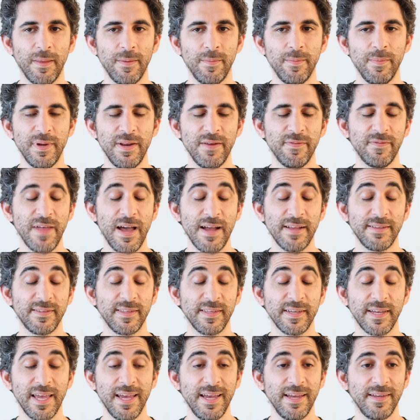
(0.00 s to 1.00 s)
but if that's
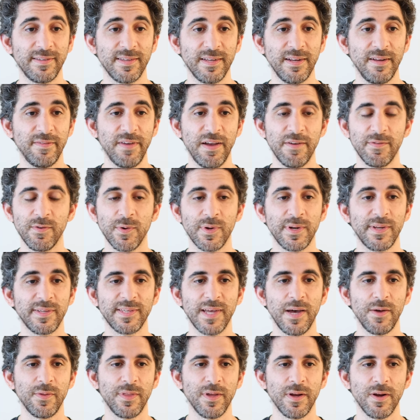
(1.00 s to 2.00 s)
the case, and if everyone is
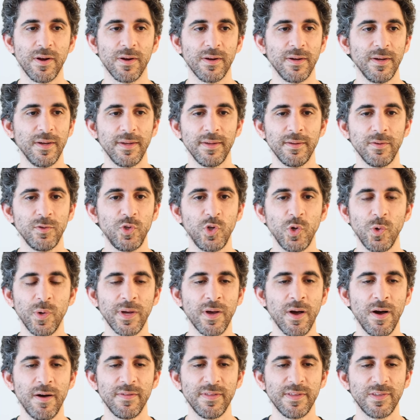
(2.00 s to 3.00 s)
out there
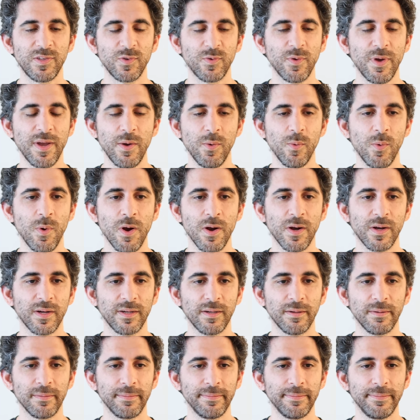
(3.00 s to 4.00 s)
doing all this great
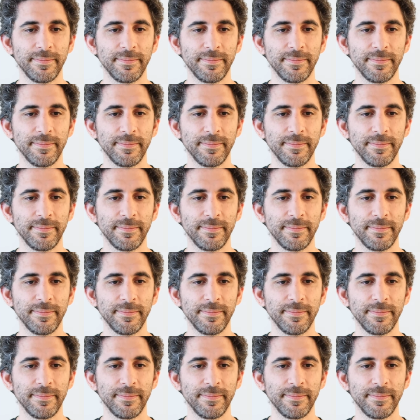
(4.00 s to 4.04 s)
work,